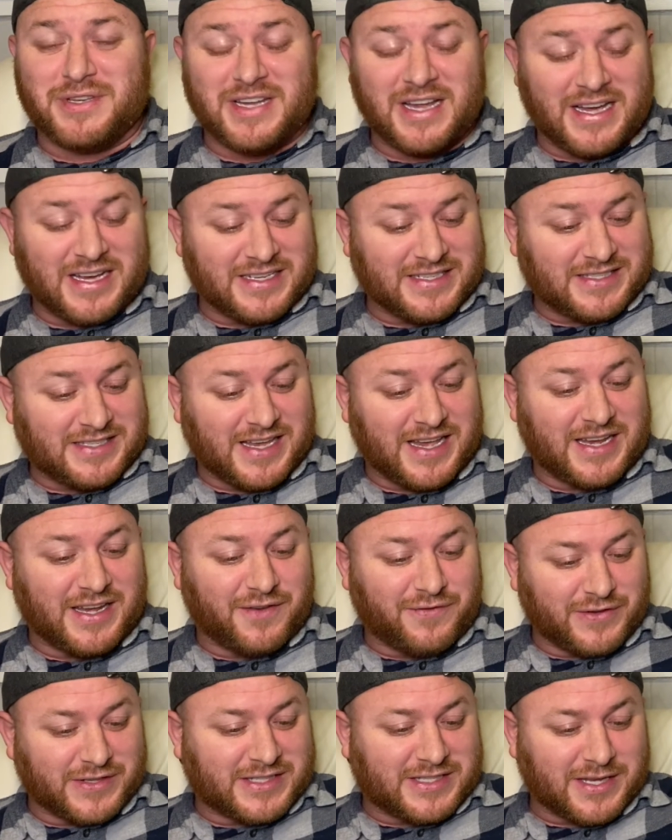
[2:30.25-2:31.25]
does and
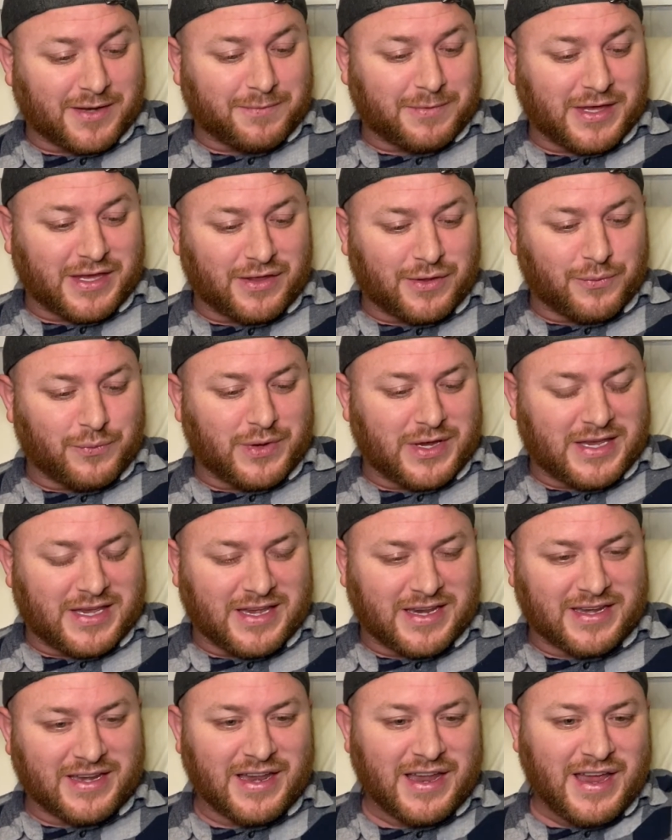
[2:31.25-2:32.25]
if it's something that we
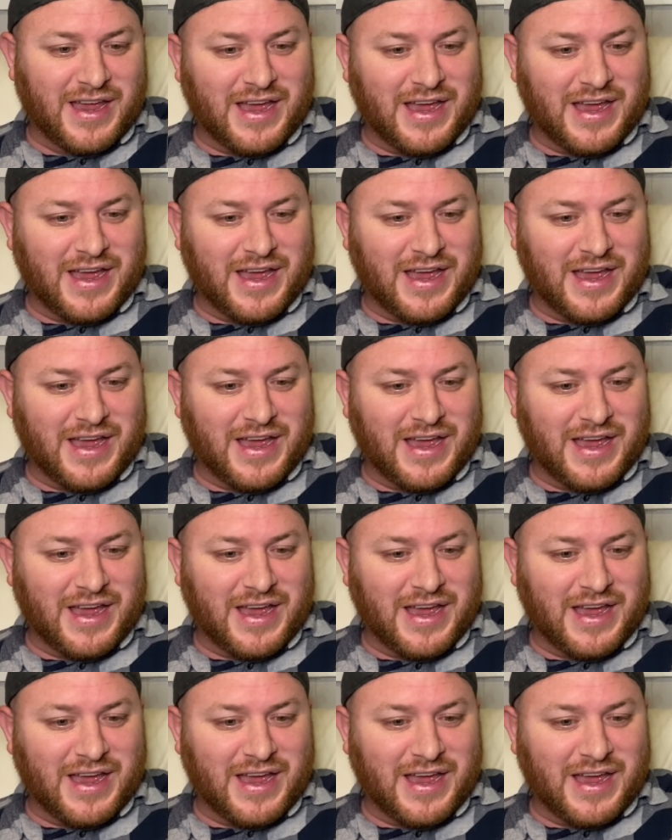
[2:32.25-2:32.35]
can